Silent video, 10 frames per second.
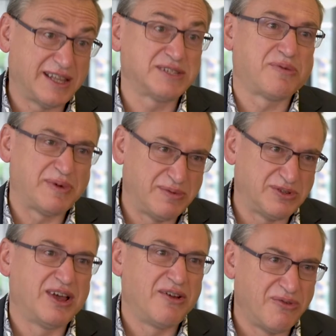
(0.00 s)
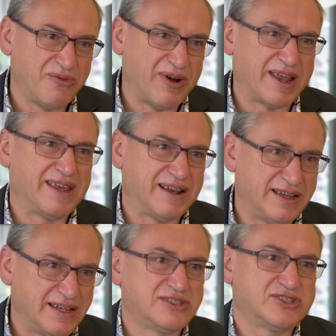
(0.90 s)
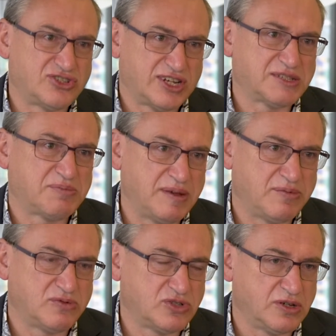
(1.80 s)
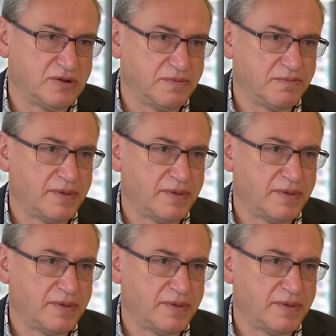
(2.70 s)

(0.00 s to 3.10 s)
that's what we would regularly suggest people do.